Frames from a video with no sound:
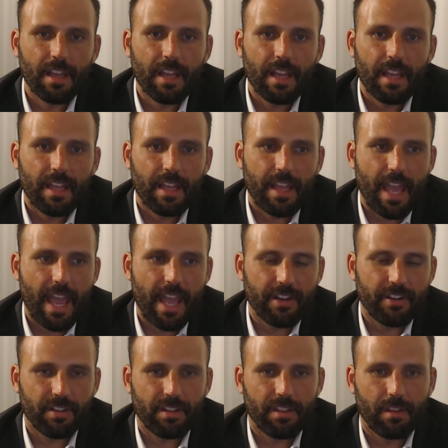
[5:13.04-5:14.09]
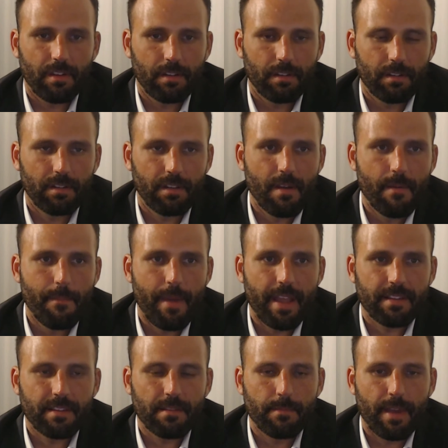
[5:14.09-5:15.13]
and just the immense
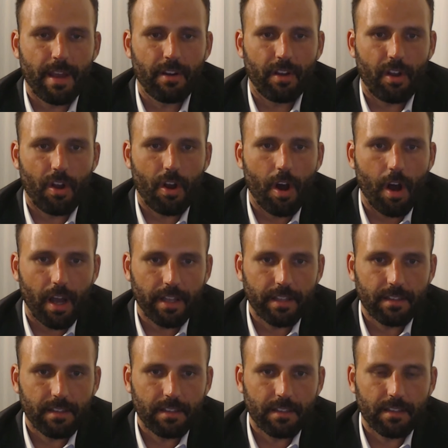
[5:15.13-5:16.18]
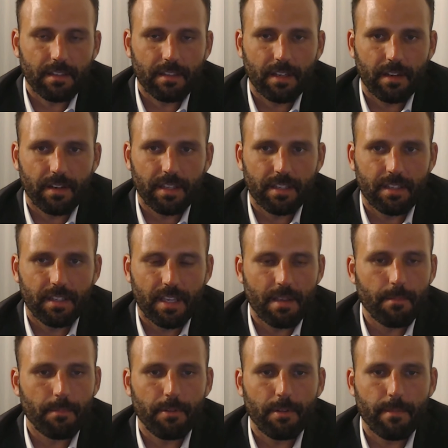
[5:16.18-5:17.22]
amount of cost there is to
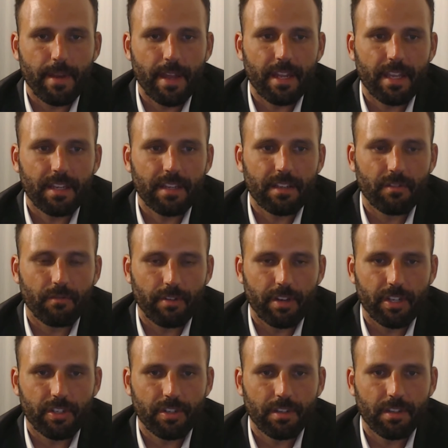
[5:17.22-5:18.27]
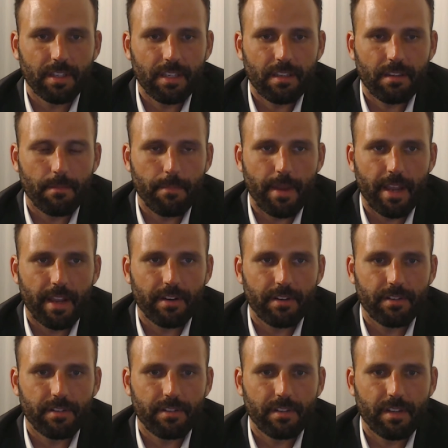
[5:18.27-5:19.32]
implement it originally compared
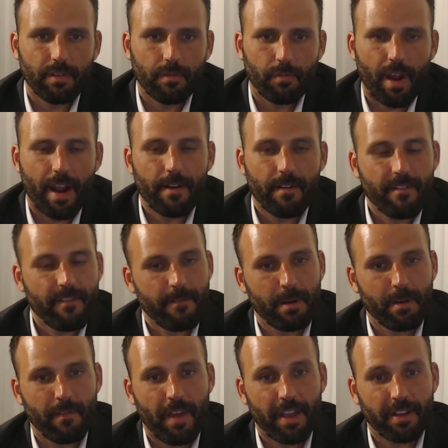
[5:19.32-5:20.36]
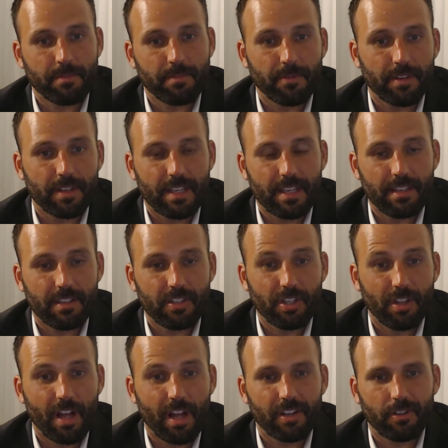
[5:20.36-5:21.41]
to an environment of expertise,
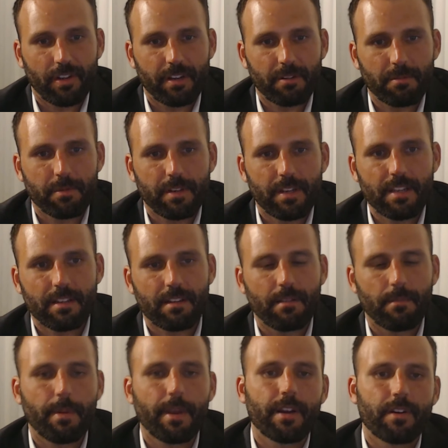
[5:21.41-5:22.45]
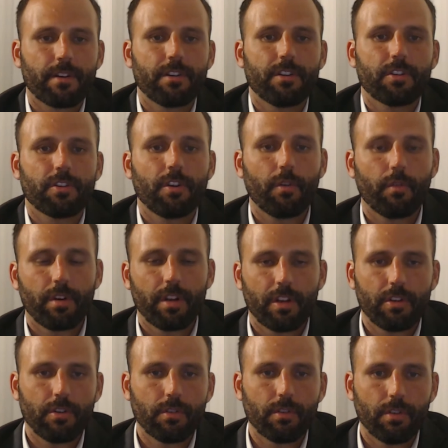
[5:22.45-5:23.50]
geological expertise, compared to just a
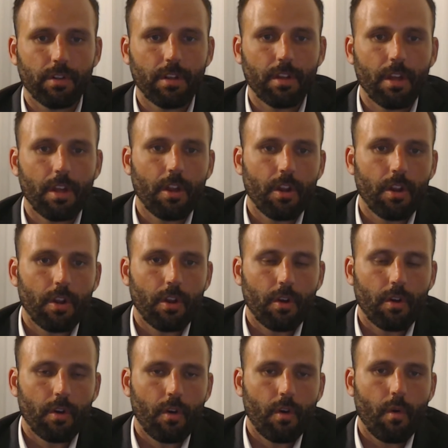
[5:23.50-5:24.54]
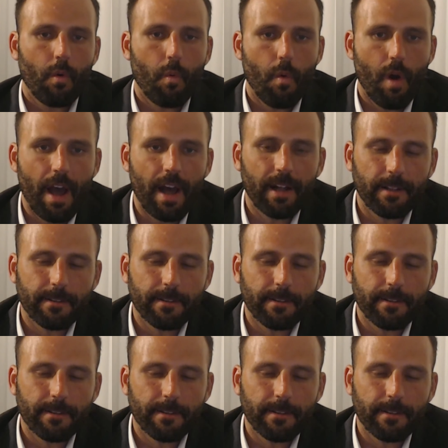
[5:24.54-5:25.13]
traditional well,